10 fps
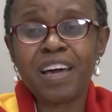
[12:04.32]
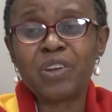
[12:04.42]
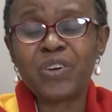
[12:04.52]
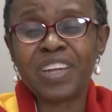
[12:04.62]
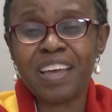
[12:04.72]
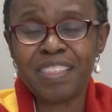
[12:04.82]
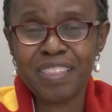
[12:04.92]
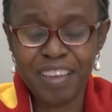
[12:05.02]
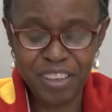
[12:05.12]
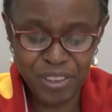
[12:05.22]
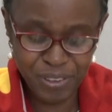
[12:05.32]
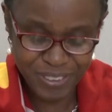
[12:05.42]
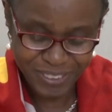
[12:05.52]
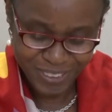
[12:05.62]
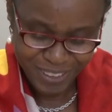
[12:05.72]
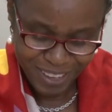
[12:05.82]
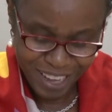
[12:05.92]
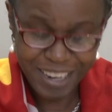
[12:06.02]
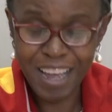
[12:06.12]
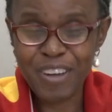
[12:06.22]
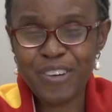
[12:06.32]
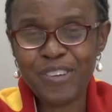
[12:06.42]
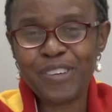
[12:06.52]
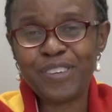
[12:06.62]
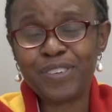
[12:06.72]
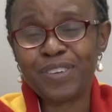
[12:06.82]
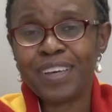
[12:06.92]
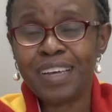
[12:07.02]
Lord, I thank you and I honor you.